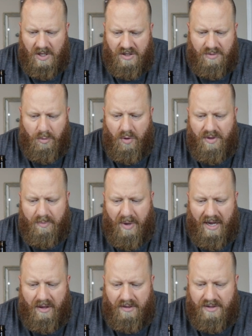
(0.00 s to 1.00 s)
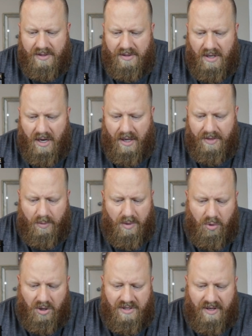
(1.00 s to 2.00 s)
Smooth and balanced,
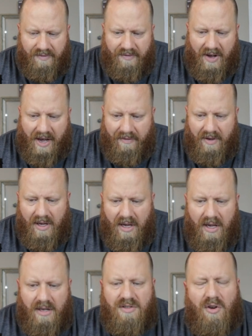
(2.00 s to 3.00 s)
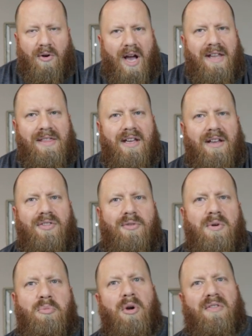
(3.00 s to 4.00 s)
3.75. So I think a
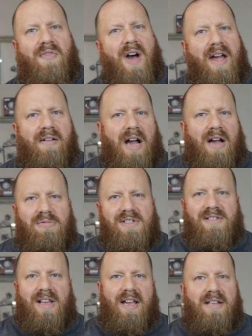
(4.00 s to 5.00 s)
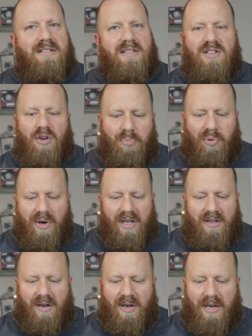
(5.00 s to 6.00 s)
3.5, I would say it's still
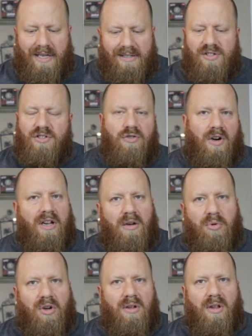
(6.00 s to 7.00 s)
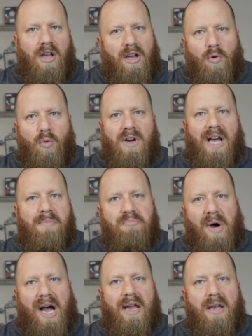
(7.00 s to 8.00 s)
pretty good. It's drinkable. Would I
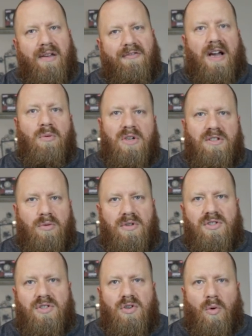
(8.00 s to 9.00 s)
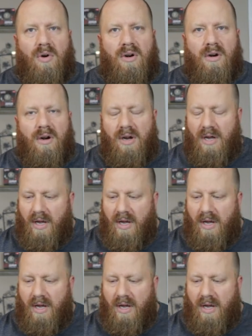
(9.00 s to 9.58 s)
buy it if I went to a store